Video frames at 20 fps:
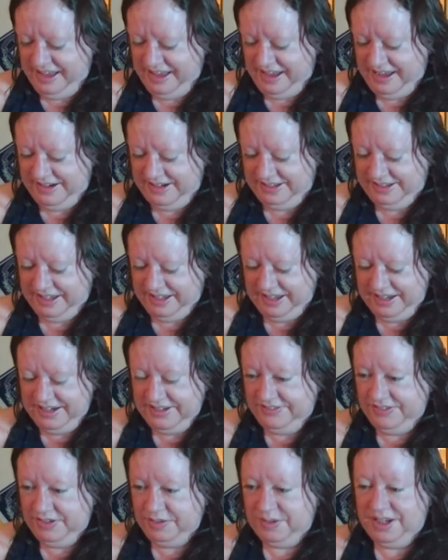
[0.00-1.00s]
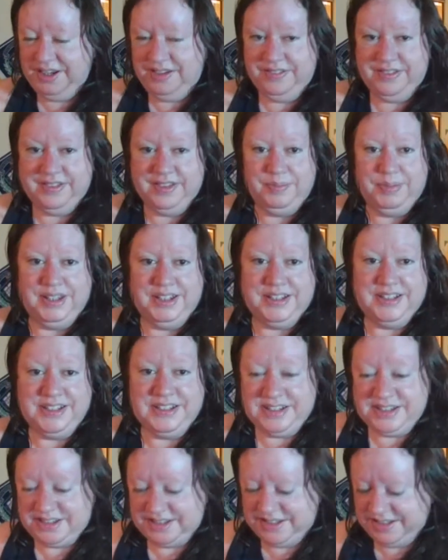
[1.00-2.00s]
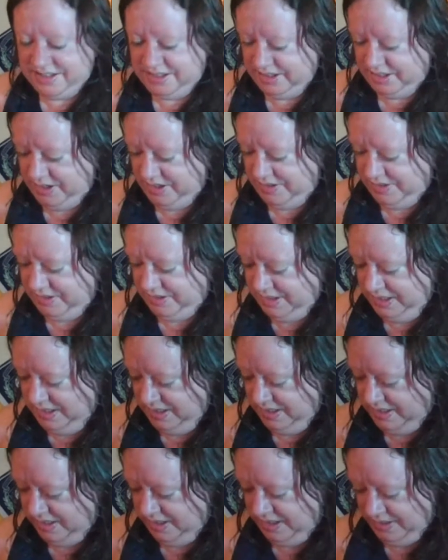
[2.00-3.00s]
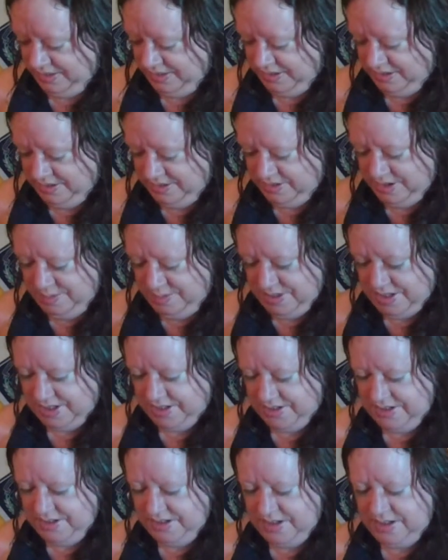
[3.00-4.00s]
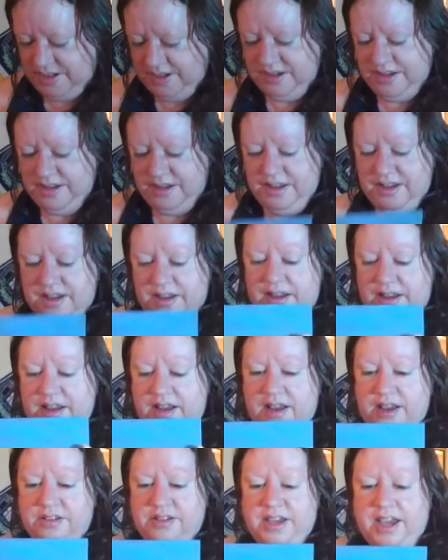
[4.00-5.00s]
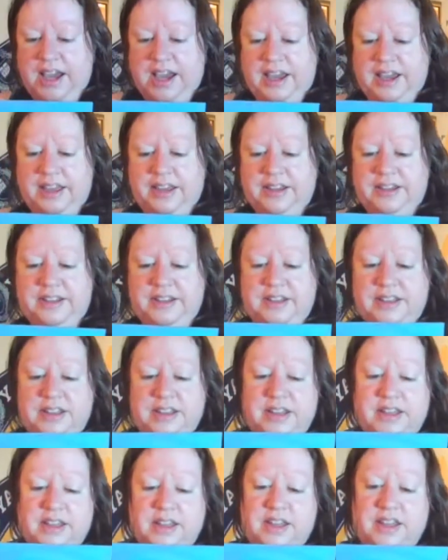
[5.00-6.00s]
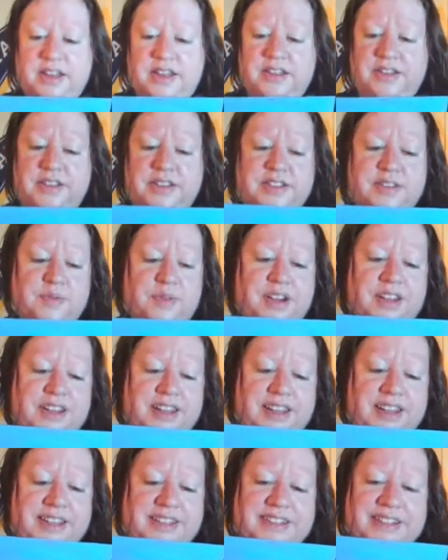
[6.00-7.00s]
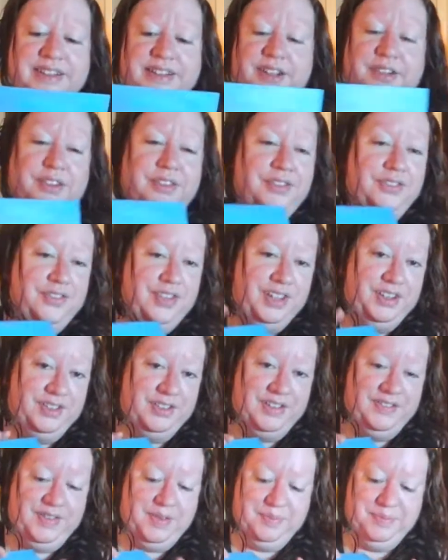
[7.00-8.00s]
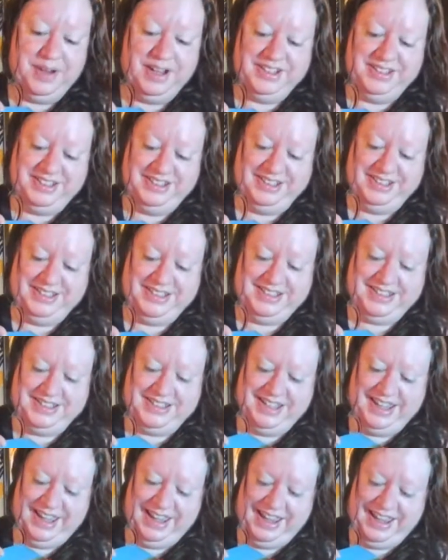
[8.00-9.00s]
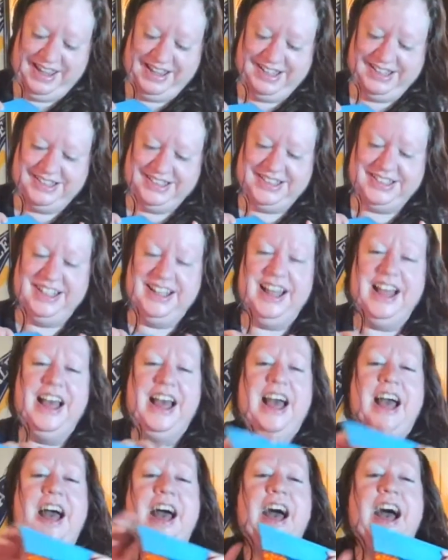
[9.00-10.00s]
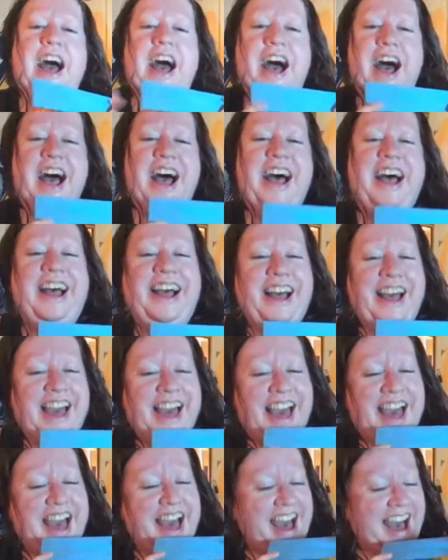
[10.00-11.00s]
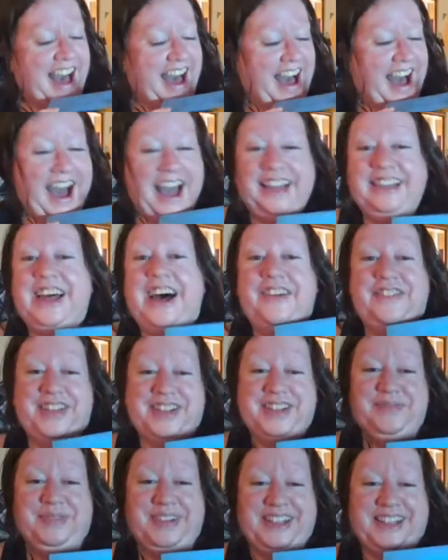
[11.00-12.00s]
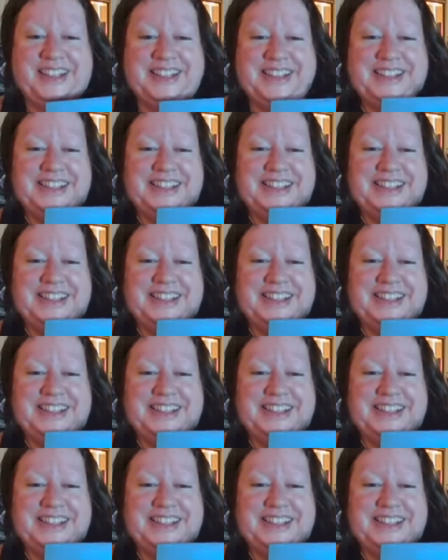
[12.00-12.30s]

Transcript: And again, if you want any of these pieces, just click on the link in the description. Okay. This one is Little Field of Abundance. And I love this piece.